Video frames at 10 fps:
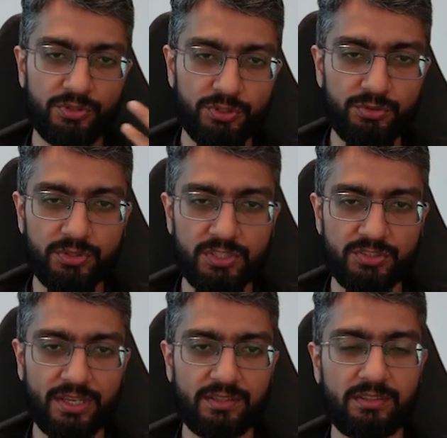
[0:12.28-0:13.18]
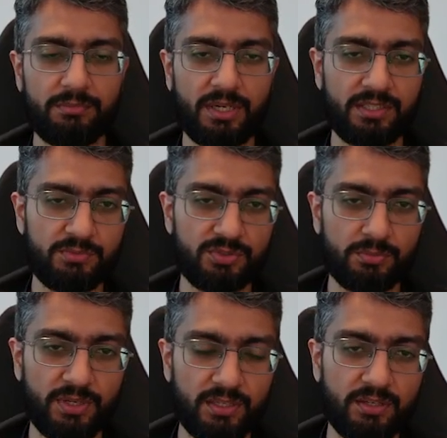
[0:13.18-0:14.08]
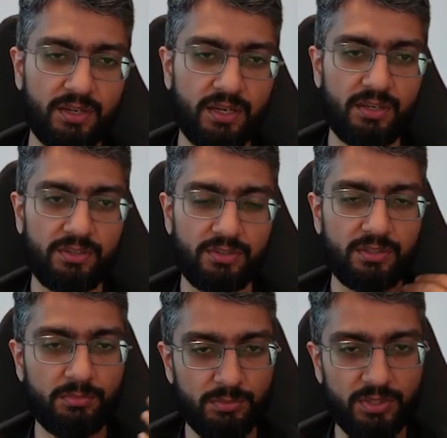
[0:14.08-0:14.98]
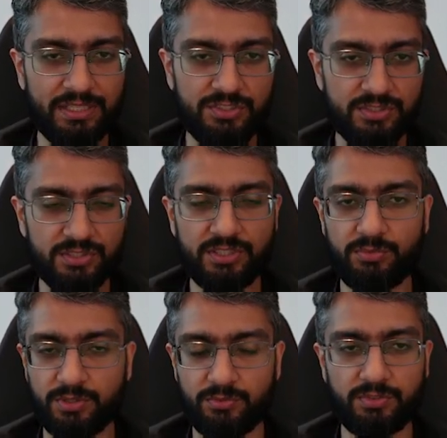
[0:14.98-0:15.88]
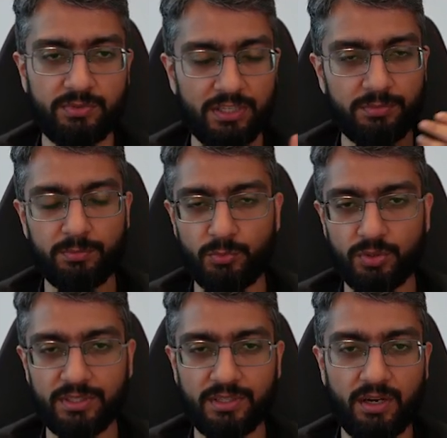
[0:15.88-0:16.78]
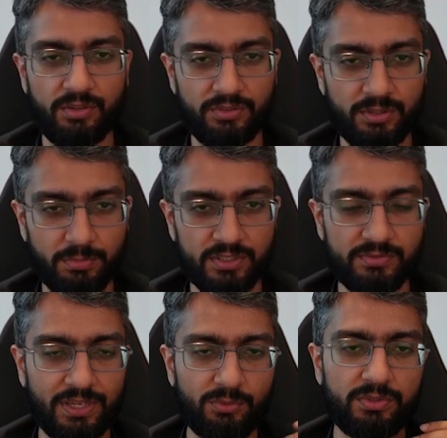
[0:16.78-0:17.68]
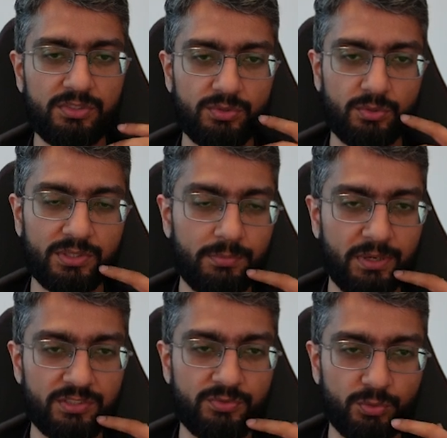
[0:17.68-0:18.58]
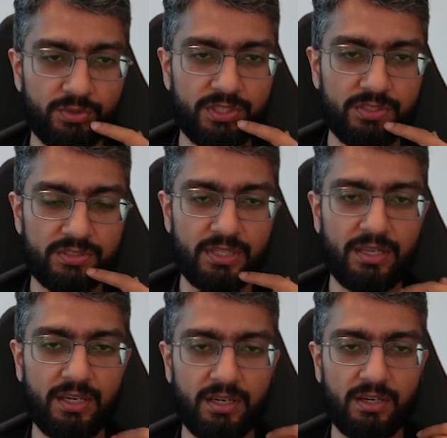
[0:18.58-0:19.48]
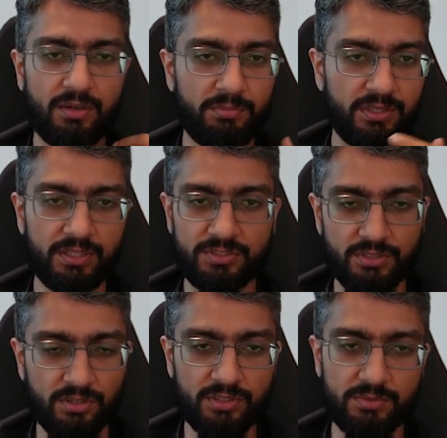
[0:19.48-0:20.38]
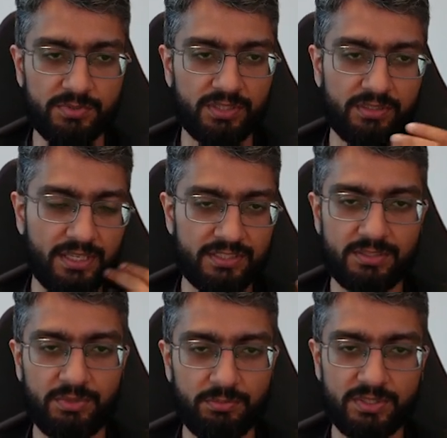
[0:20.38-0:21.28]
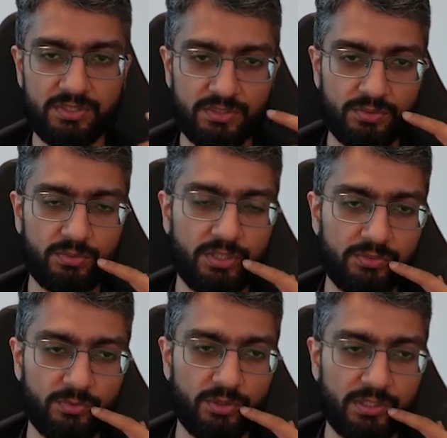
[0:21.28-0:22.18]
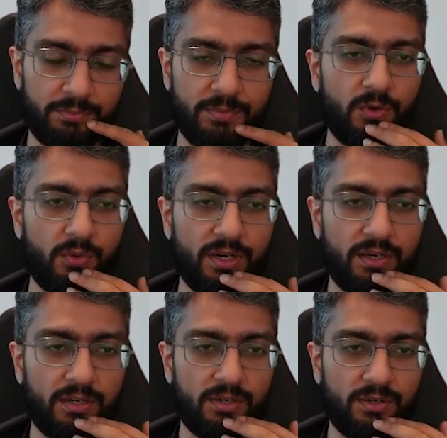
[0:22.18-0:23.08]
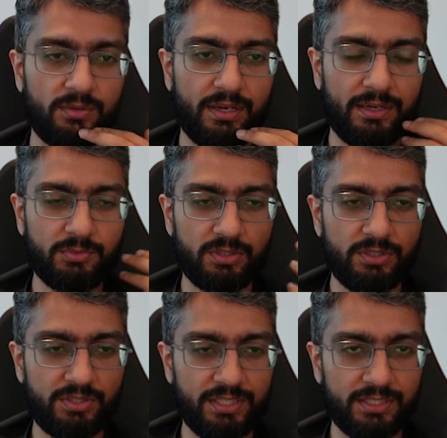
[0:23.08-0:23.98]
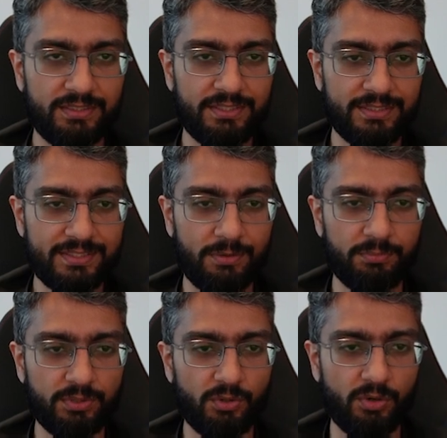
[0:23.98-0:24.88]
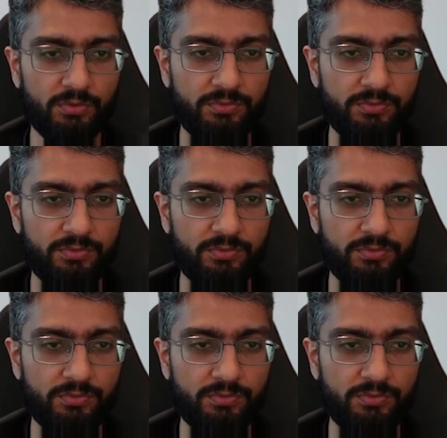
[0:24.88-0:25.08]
new to the channel, my name is Zubair. I run a Bubble agency where we've helped more than 100 plus founders over the past 4 years building startups and SME business toolings for. Now, I'm gonna take the example of